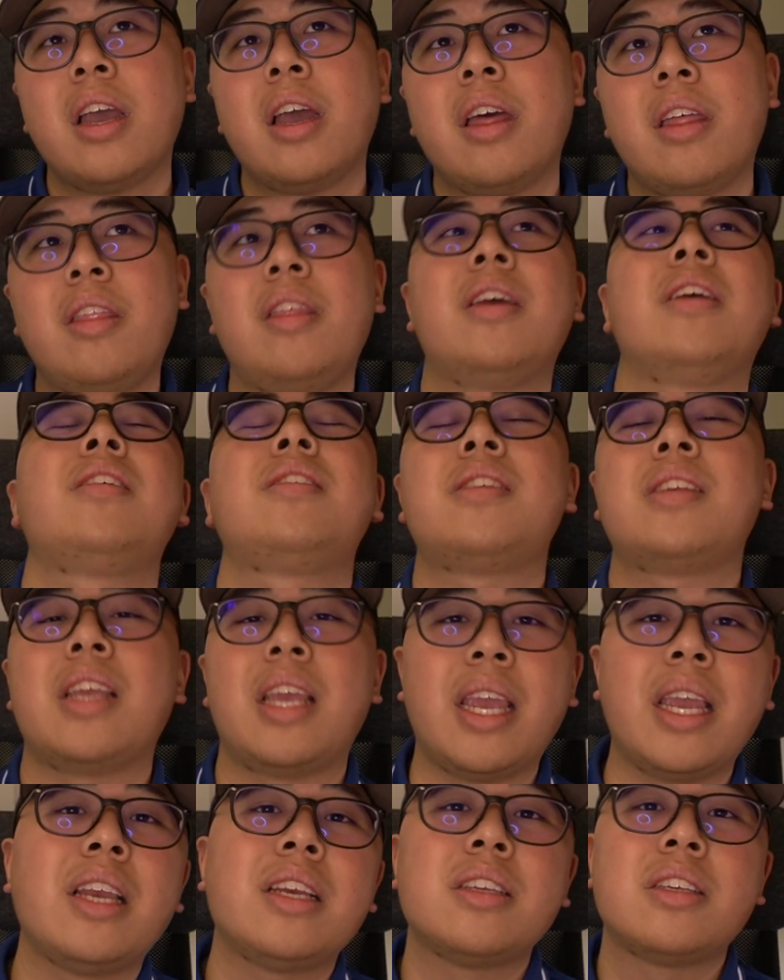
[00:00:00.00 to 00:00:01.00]

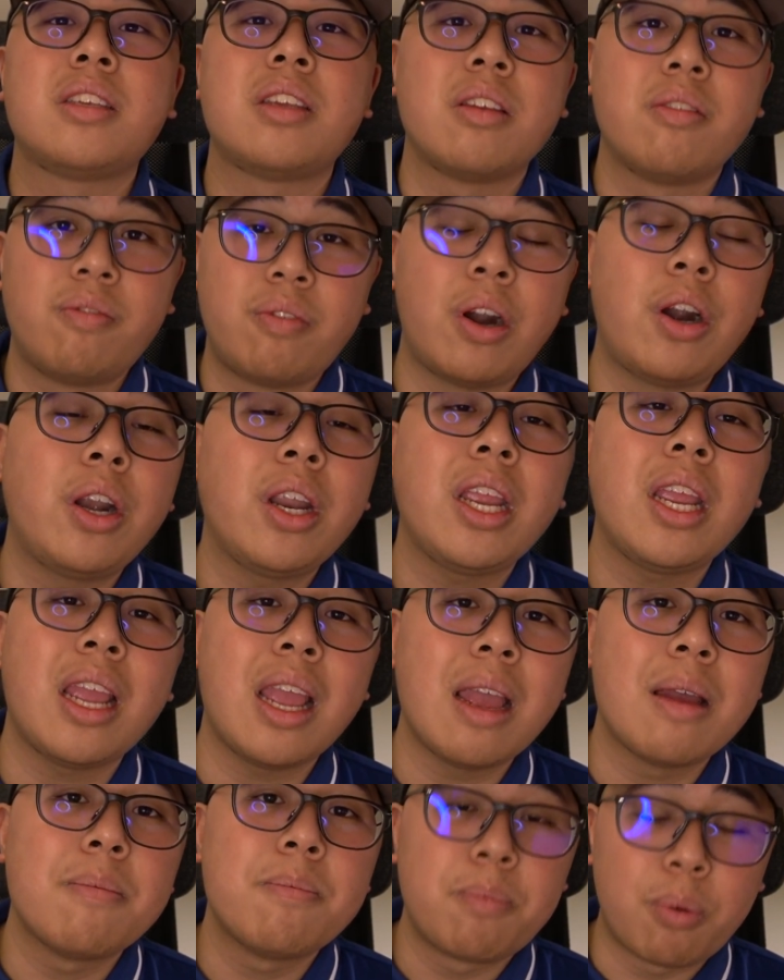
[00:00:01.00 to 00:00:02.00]
this is very
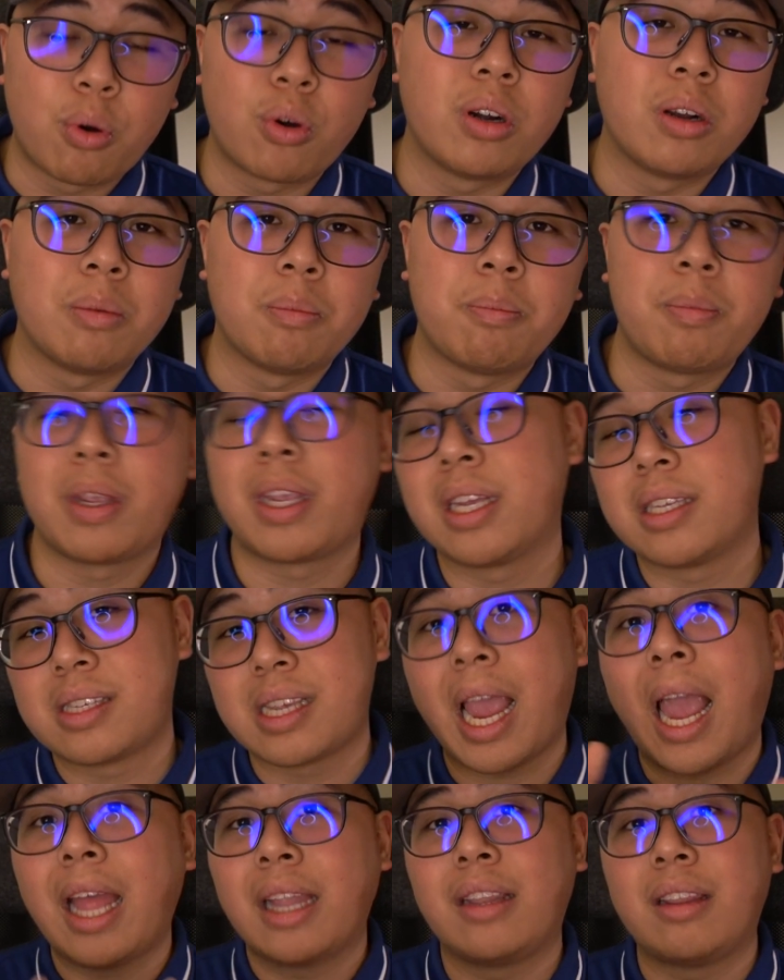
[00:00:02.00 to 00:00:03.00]
important because,
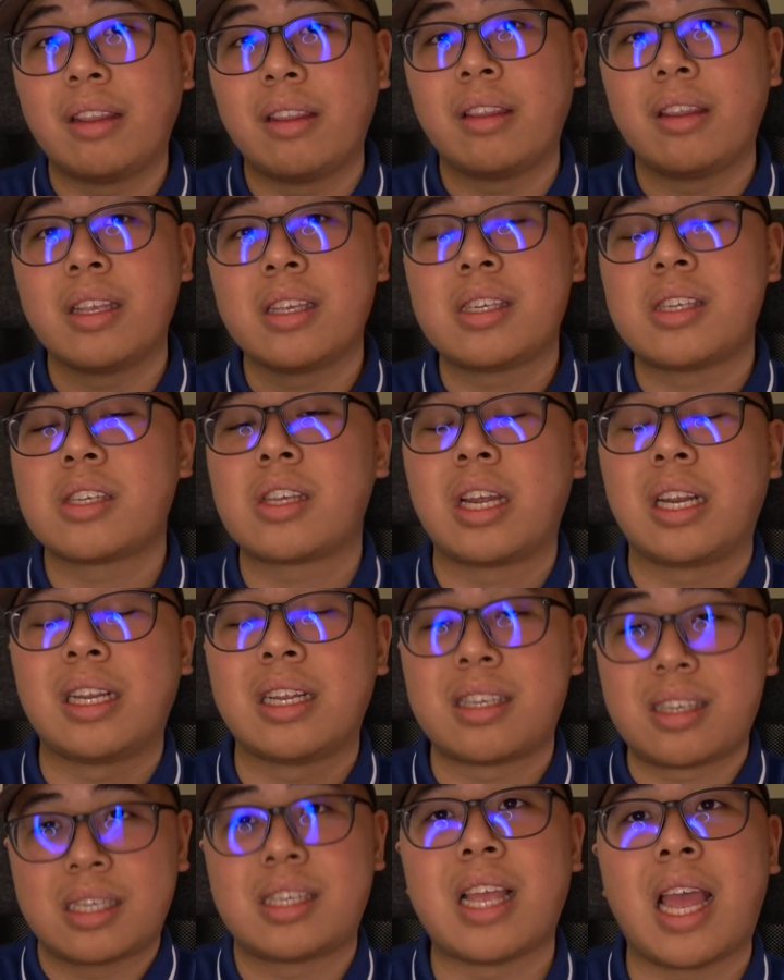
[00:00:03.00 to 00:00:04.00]
again, this is going
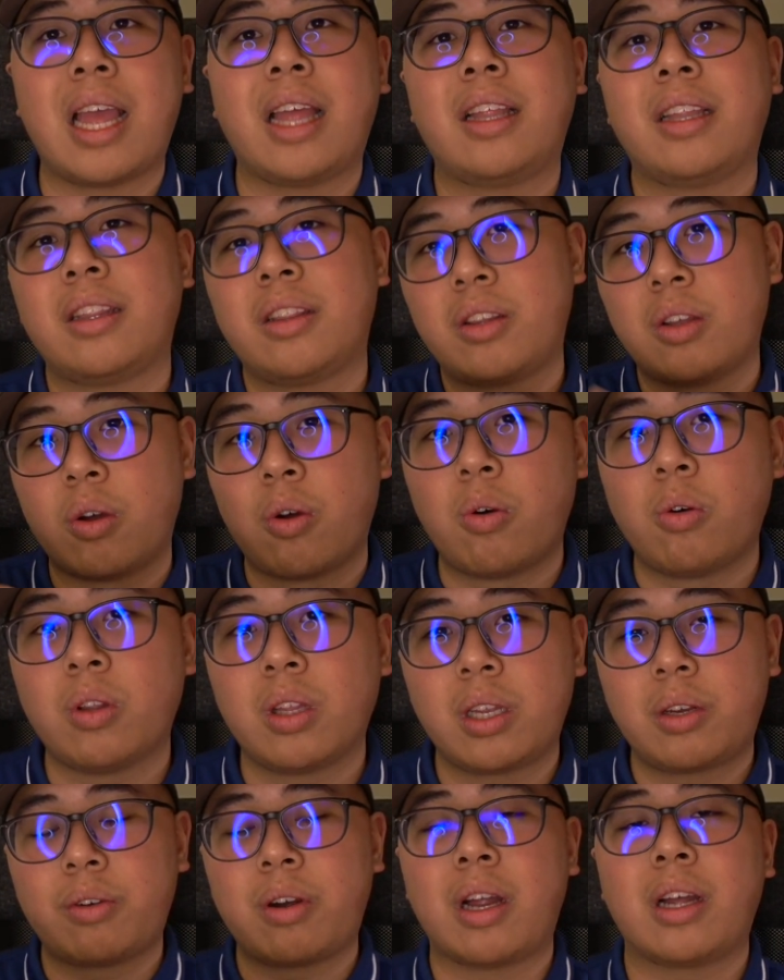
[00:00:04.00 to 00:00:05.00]
to set the
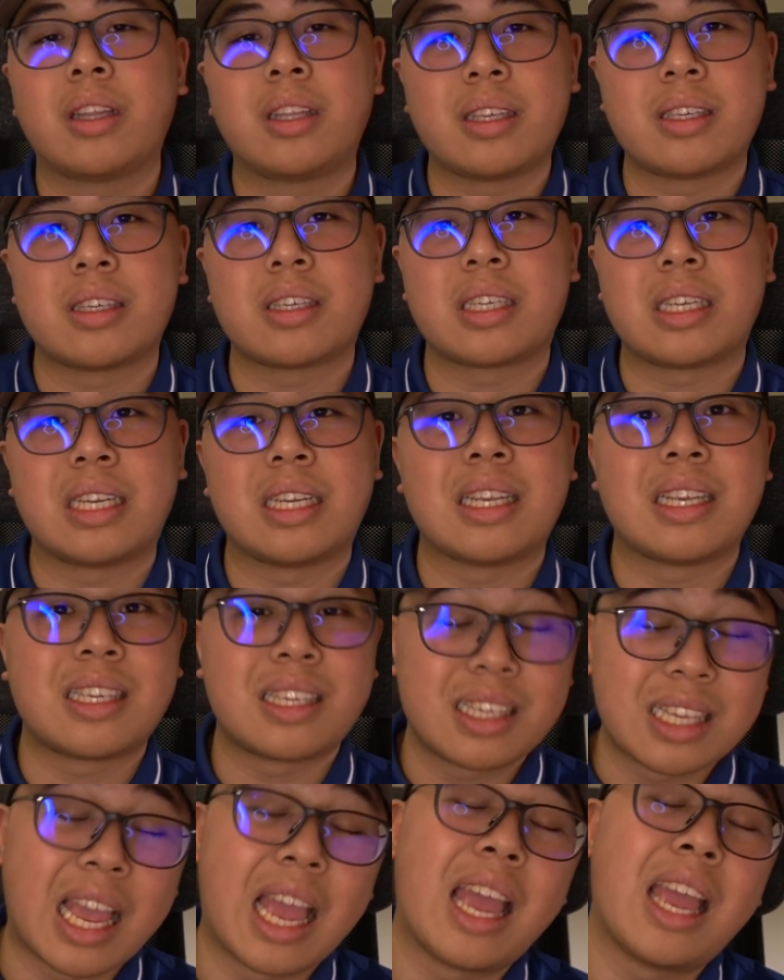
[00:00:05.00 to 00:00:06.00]
holy grail. This is going to
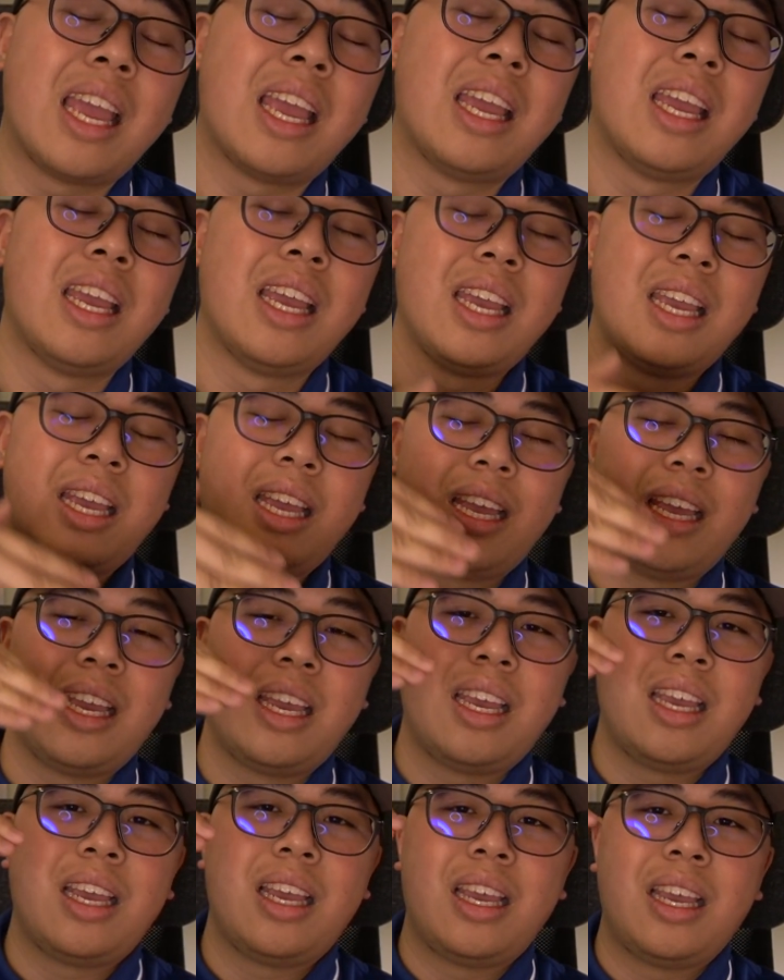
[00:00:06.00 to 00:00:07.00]
set
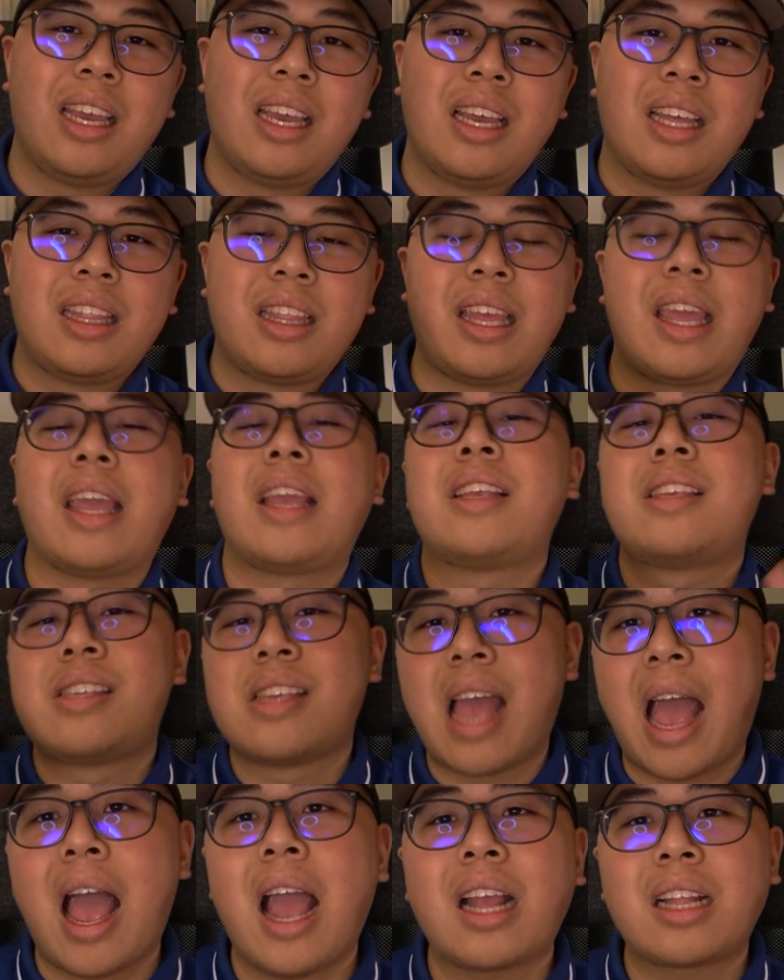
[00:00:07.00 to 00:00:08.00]
the
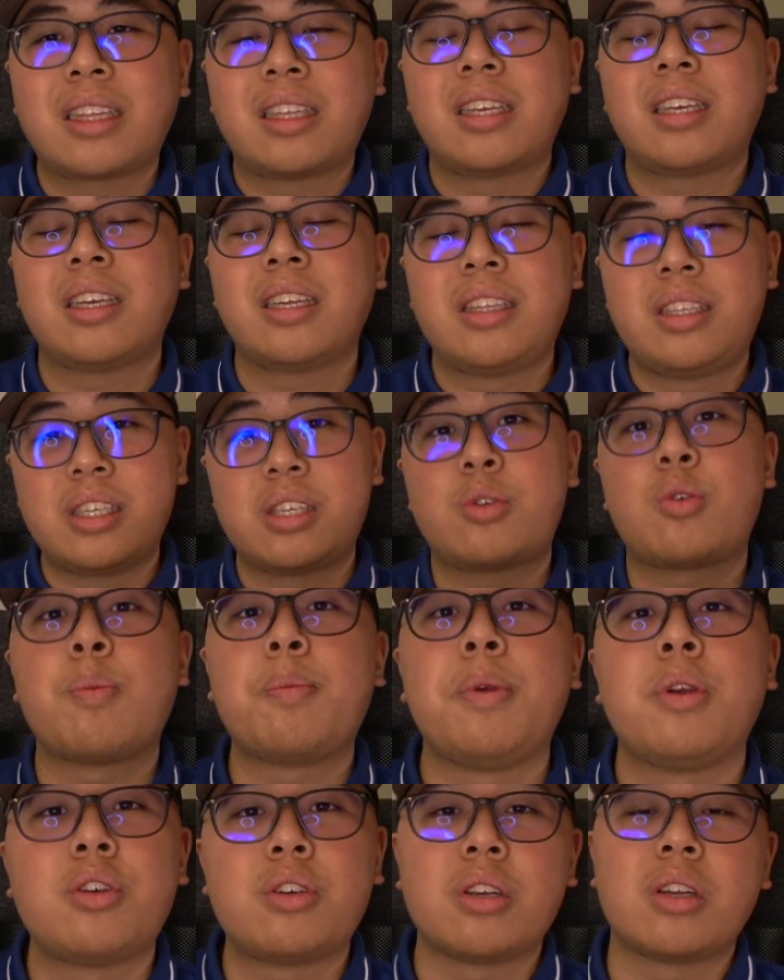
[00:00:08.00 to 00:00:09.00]
exact
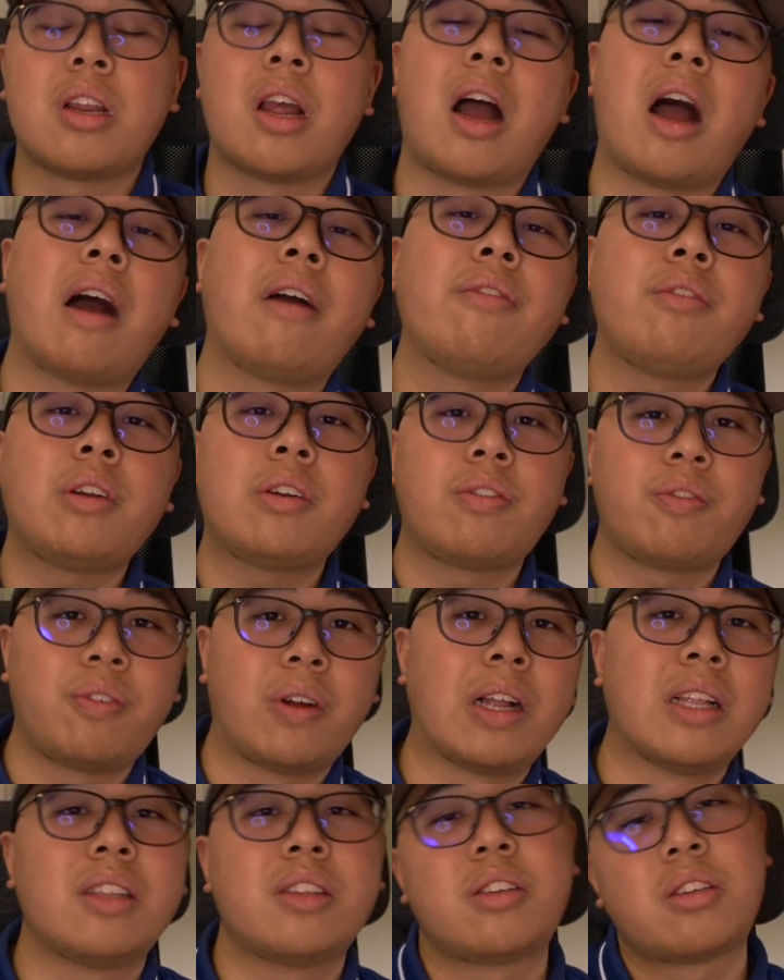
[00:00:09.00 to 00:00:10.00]
distribution of your
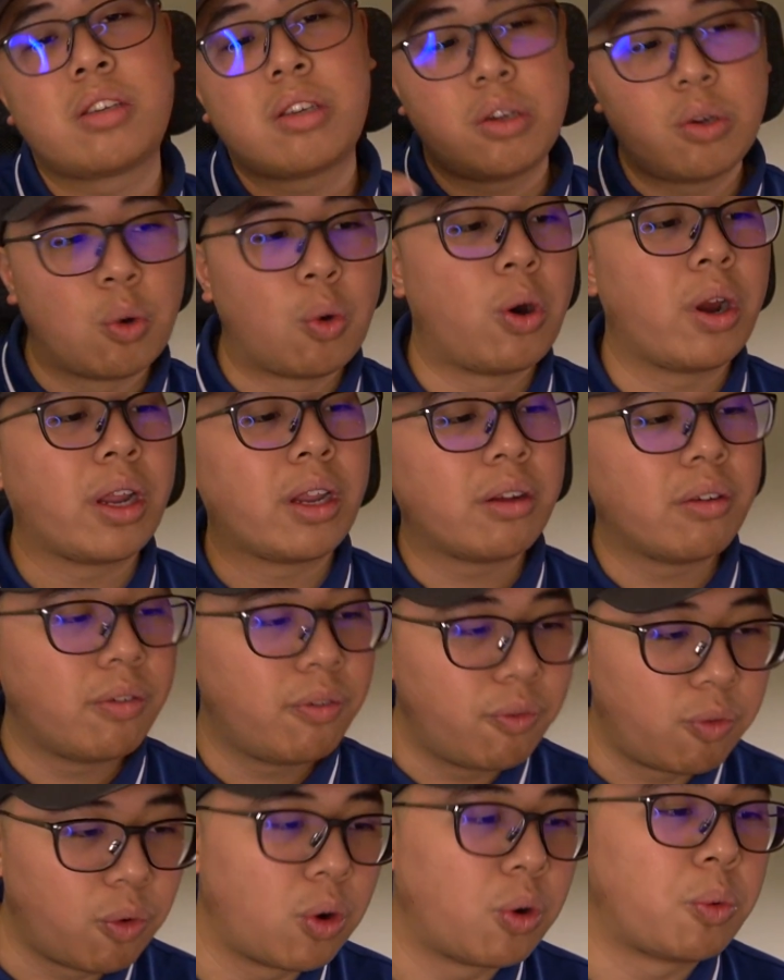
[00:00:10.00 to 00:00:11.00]
funds going
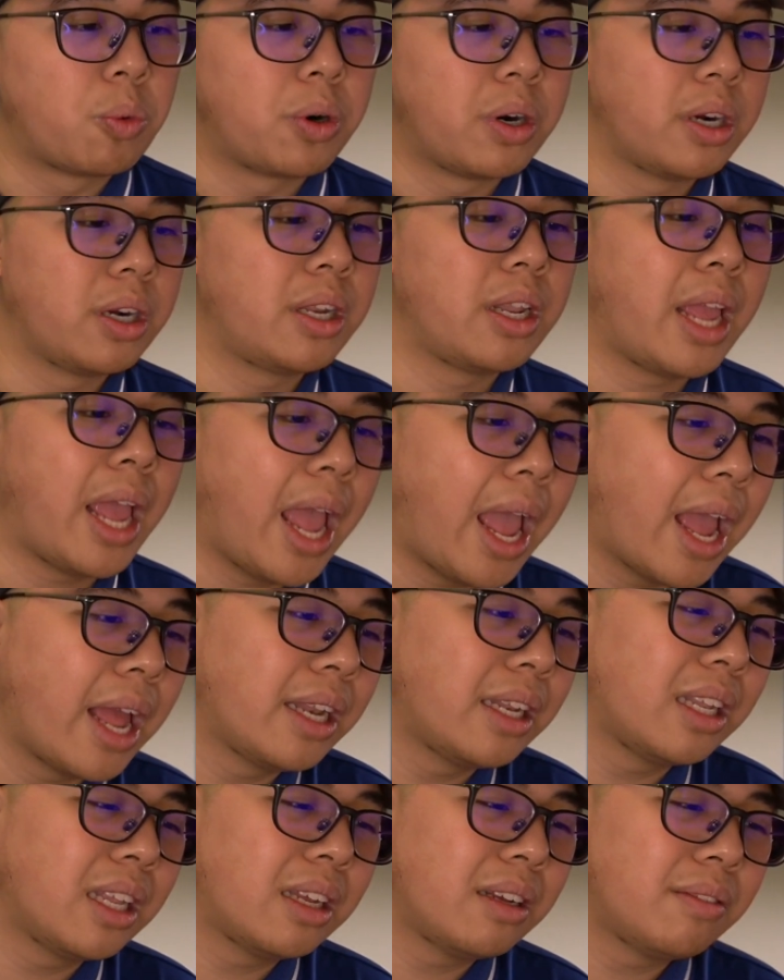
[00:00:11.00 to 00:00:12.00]
forward.
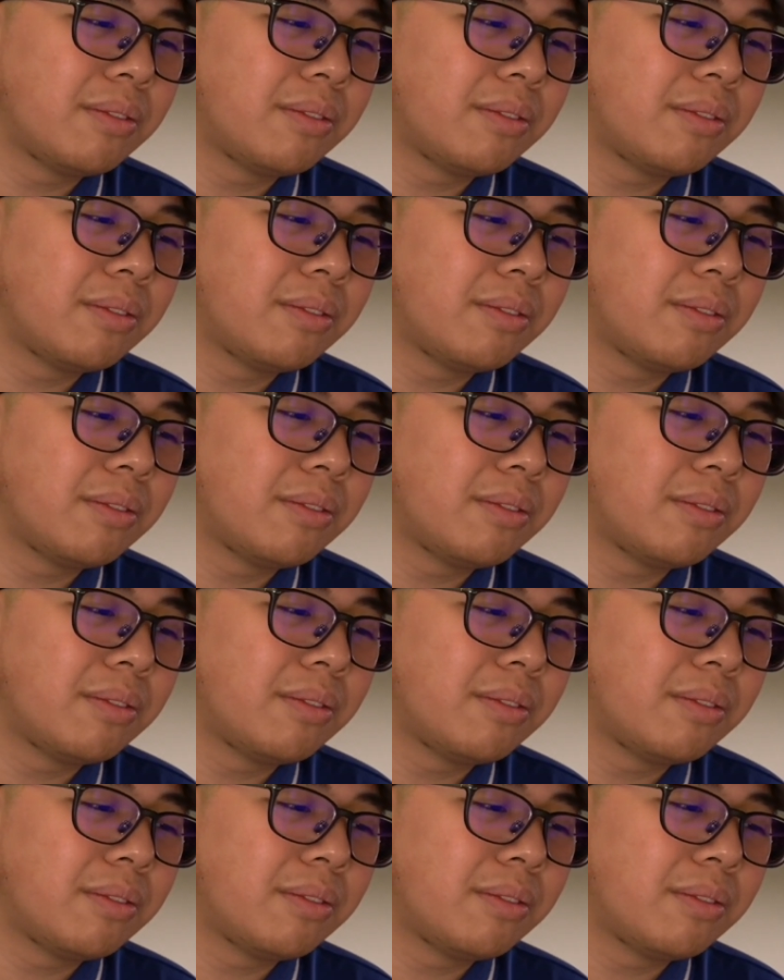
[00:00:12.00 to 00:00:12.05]
And